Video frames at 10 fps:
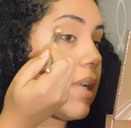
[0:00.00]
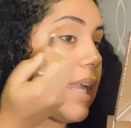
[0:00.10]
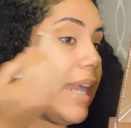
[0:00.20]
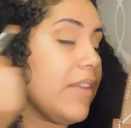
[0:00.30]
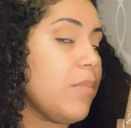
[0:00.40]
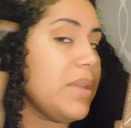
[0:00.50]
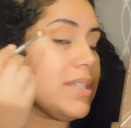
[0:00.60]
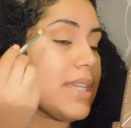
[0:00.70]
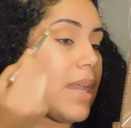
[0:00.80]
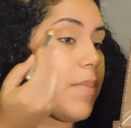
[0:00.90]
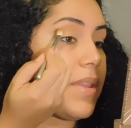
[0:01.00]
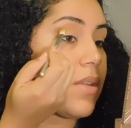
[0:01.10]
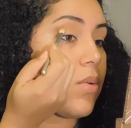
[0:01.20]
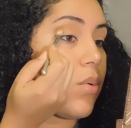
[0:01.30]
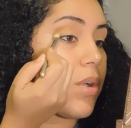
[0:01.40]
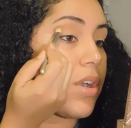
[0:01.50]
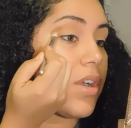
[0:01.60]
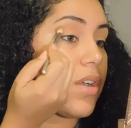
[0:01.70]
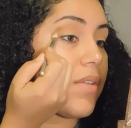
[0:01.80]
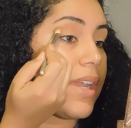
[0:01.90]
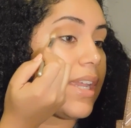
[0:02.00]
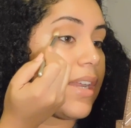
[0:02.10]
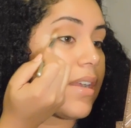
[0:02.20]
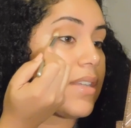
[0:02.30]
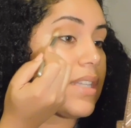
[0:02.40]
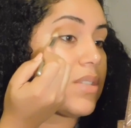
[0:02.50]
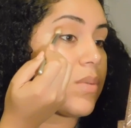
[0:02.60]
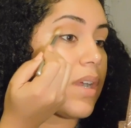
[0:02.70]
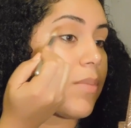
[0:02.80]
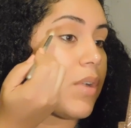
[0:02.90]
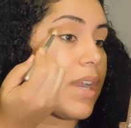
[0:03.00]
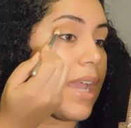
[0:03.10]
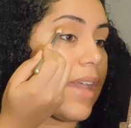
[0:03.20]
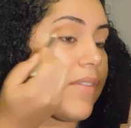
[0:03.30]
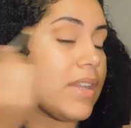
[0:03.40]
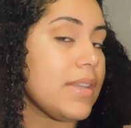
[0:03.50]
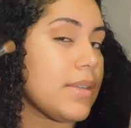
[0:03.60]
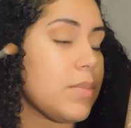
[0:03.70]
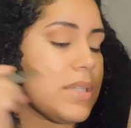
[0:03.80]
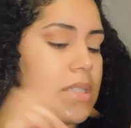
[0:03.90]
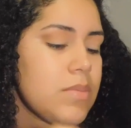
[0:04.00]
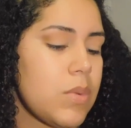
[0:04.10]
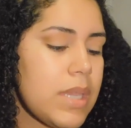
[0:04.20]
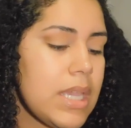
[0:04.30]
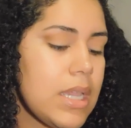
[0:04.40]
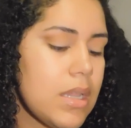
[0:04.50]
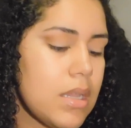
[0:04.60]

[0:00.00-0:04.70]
Kind of building up in the corner right here because that's where I'm going to have it a little bit smoky.